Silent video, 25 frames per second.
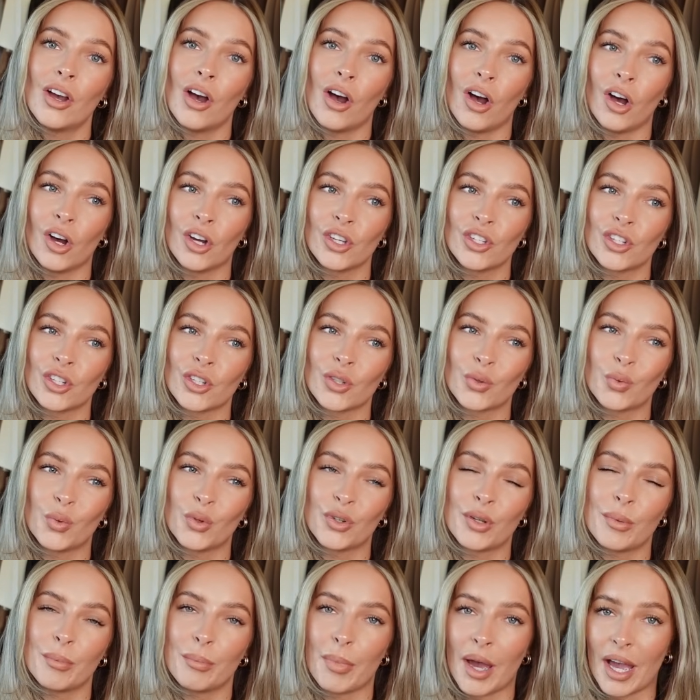I just
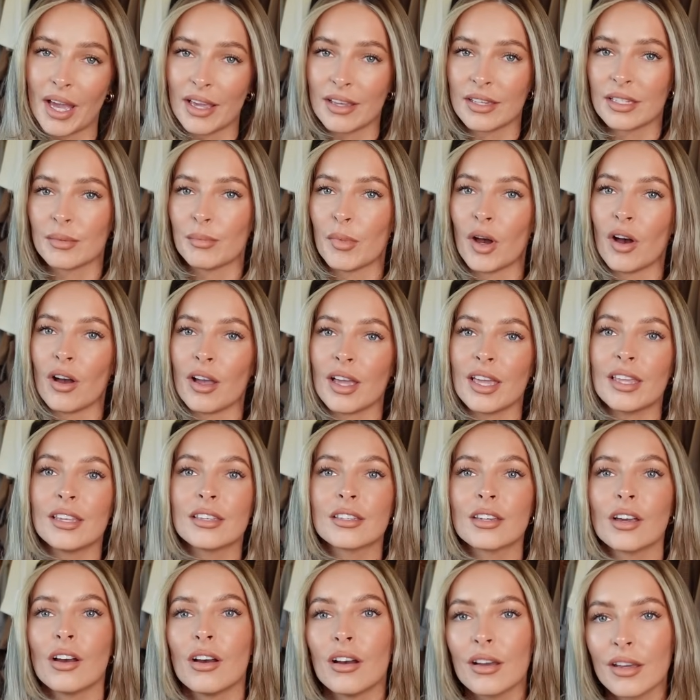wouldn't base my
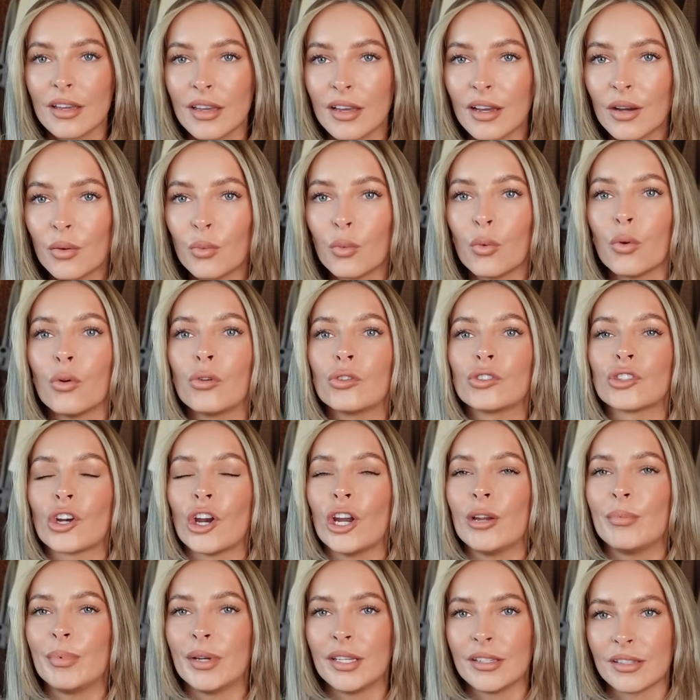entire
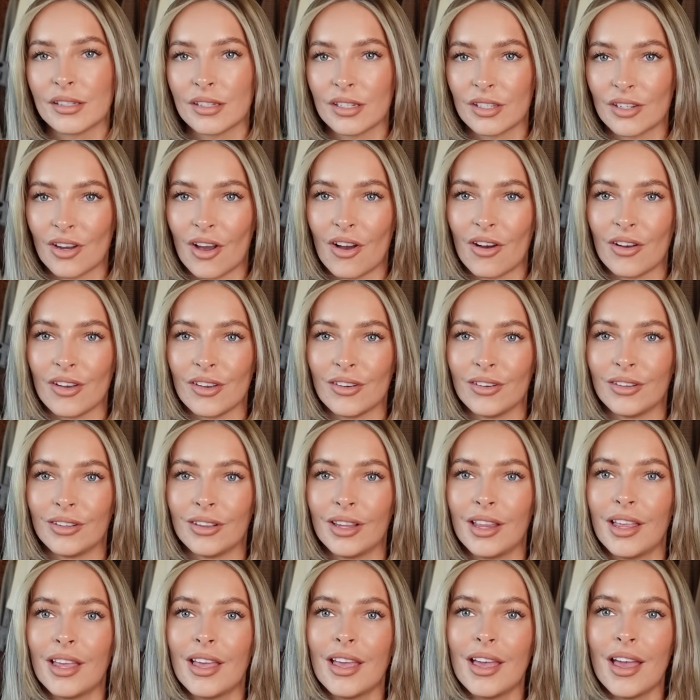wardrobe and
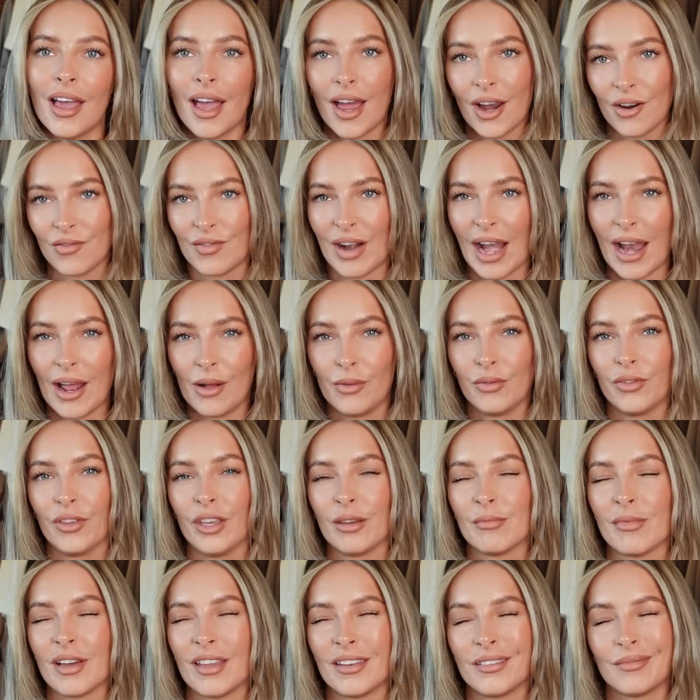style around
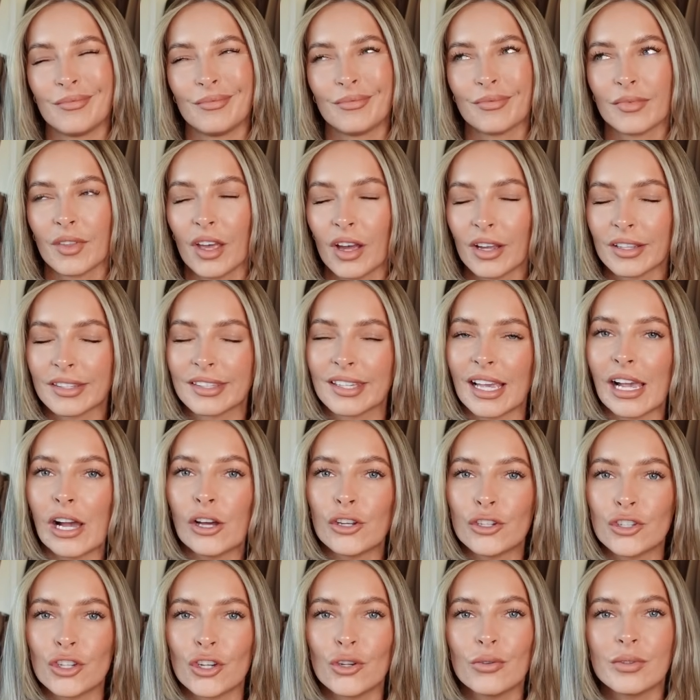them, and I'd say
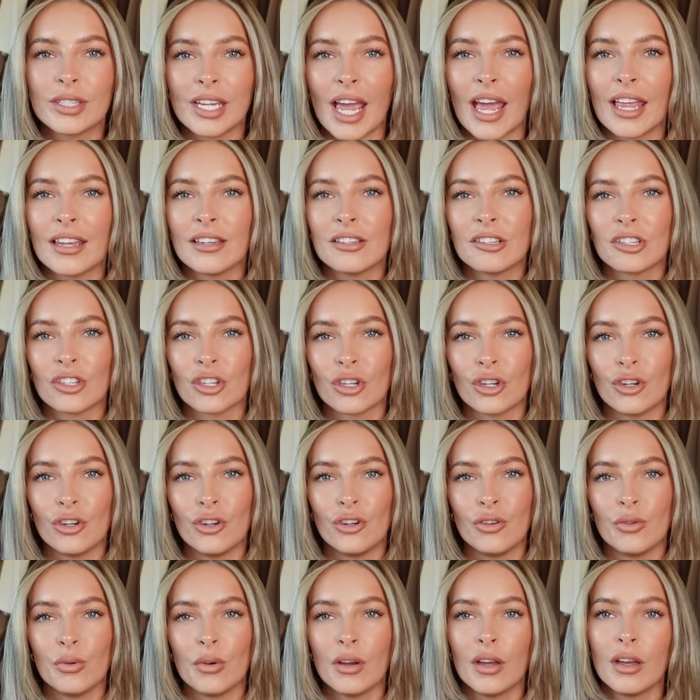I do tend
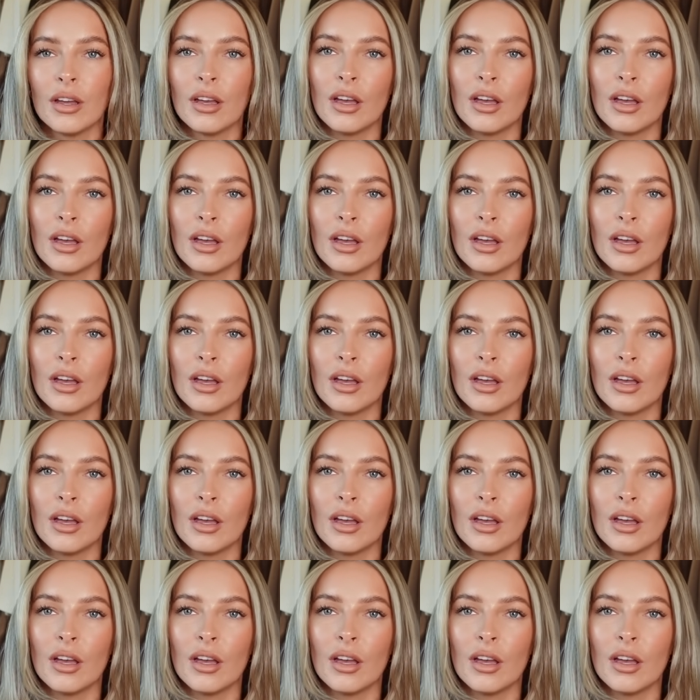to